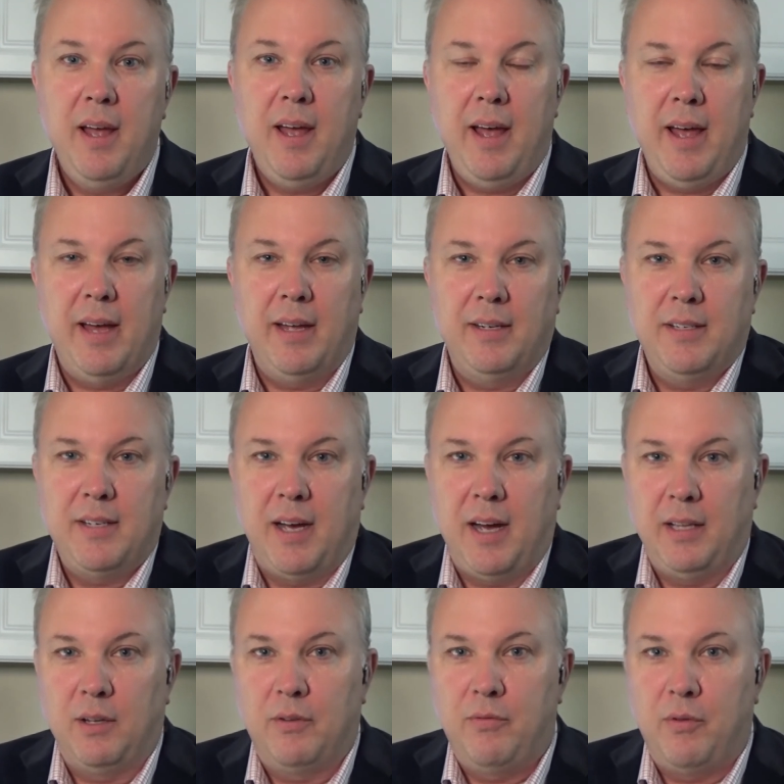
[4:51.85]
And I
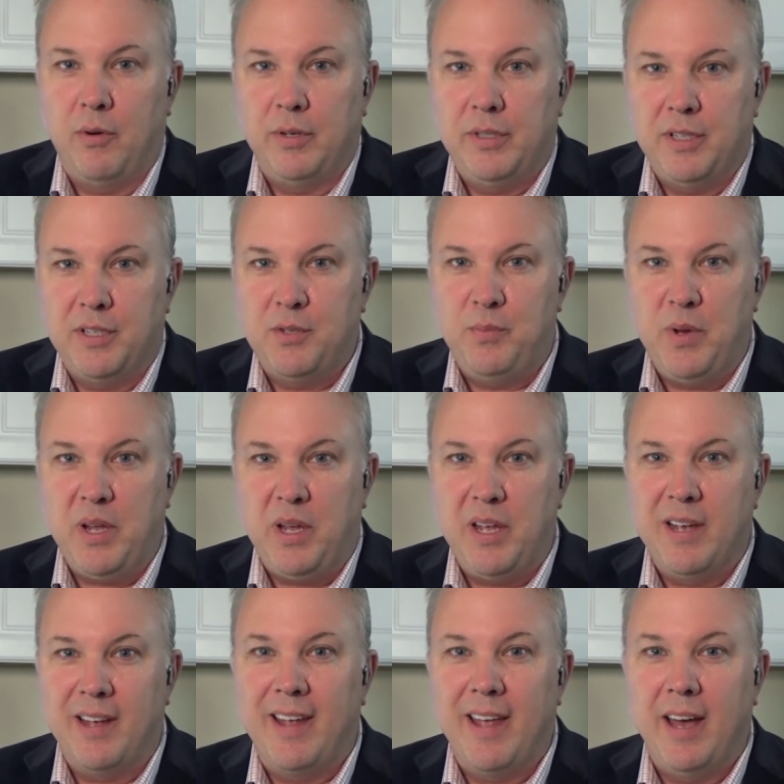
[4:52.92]
look forward to
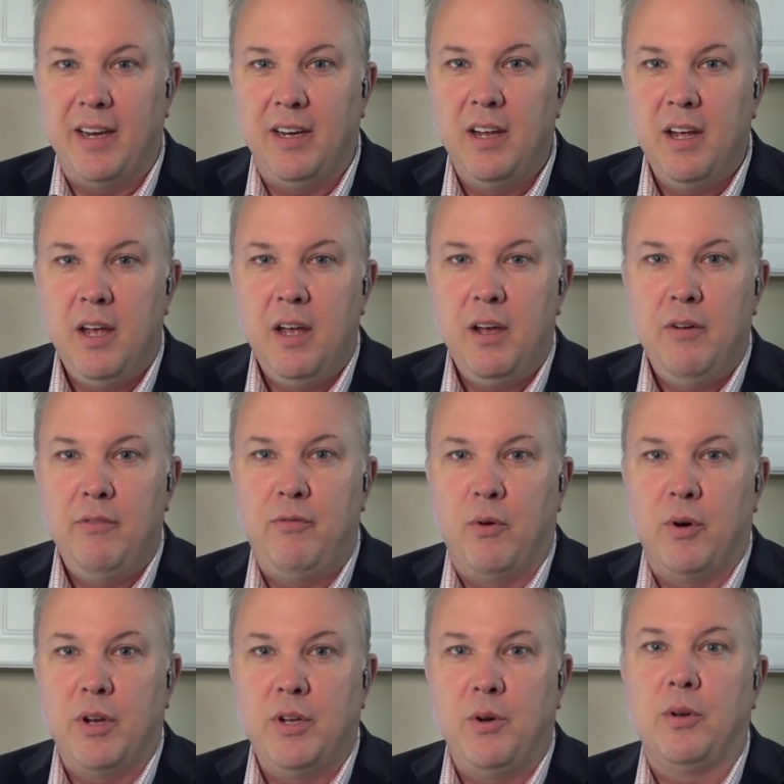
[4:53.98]
speaking again
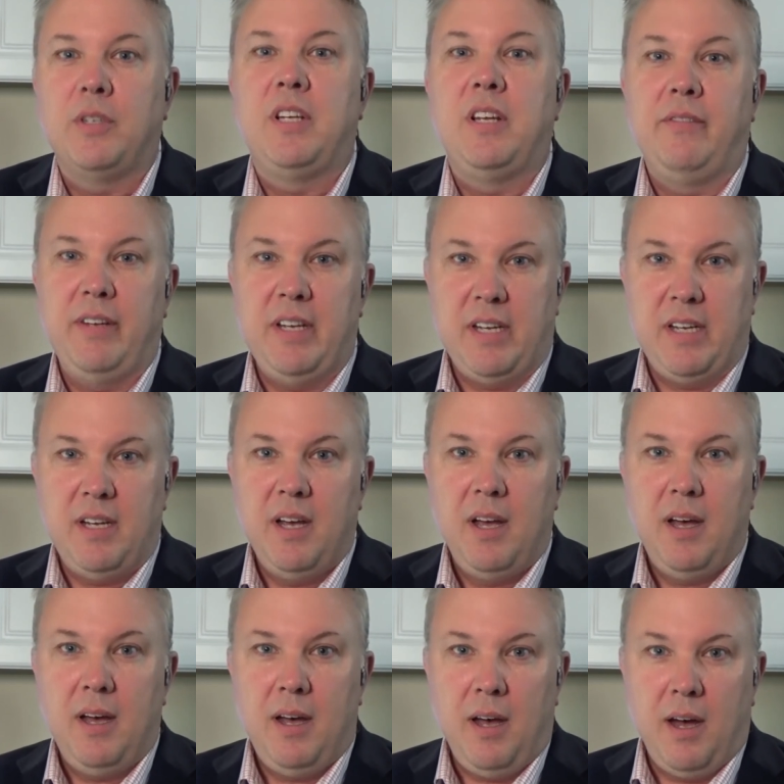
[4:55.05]
for YourTV.
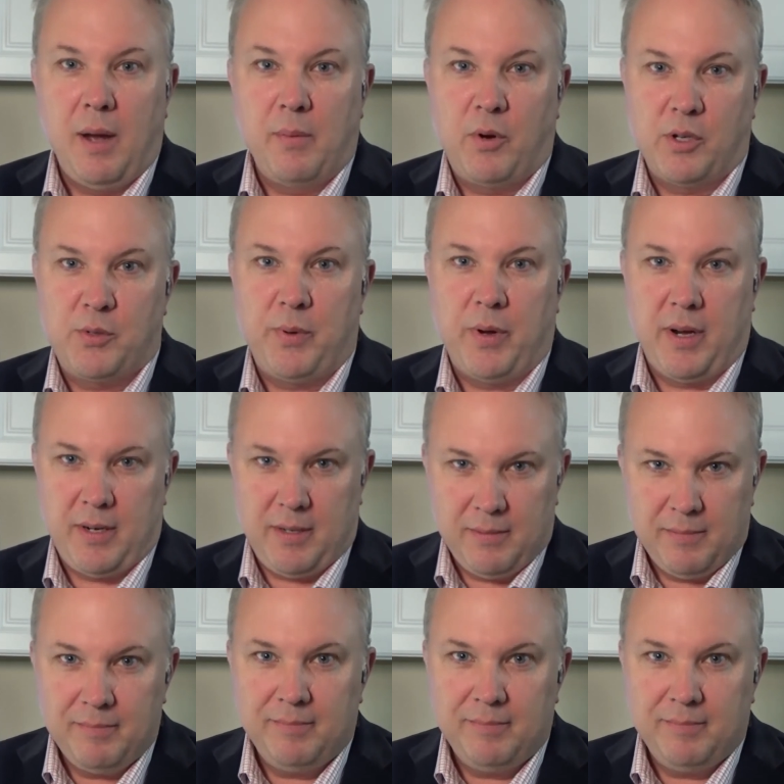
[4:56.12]
I'm Chris Potter.